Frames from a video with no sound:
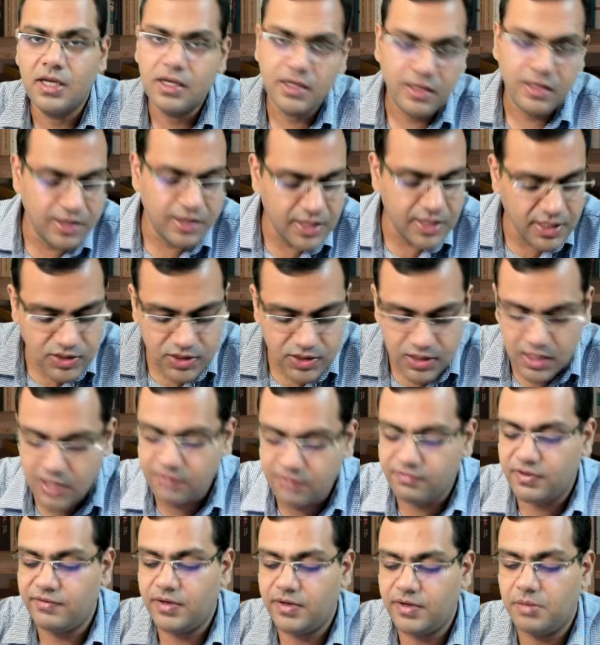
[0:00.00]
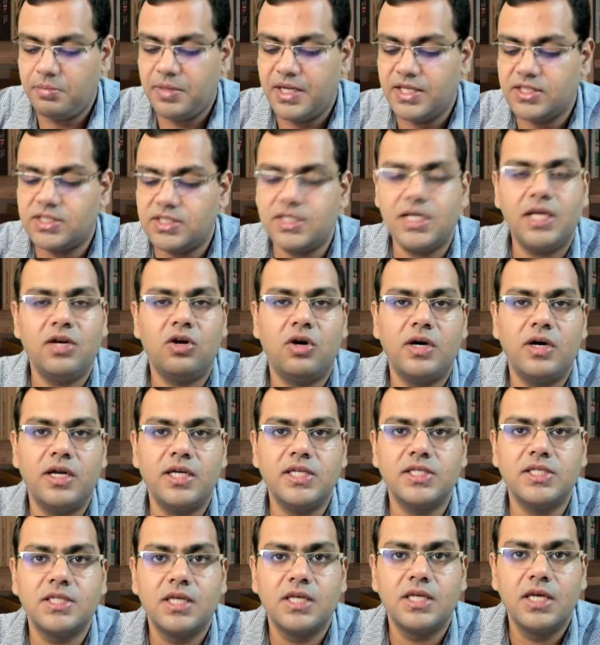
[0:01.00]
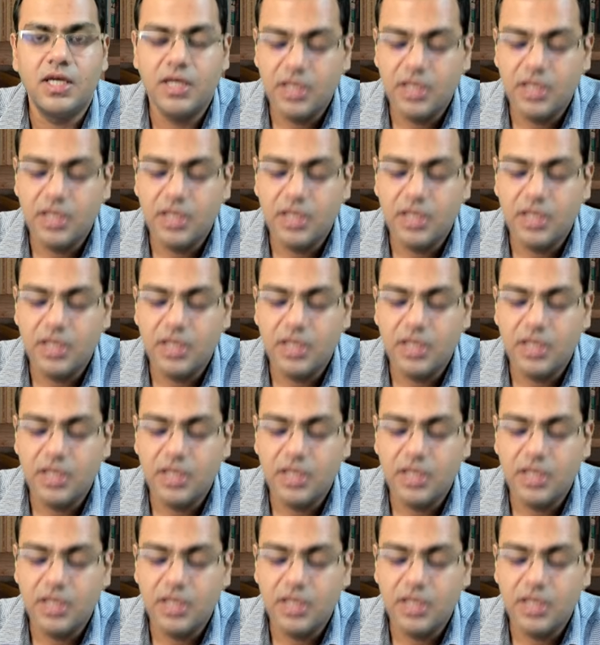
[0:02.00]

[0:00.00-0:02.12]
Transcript: Yes sir, we will place 10 orders.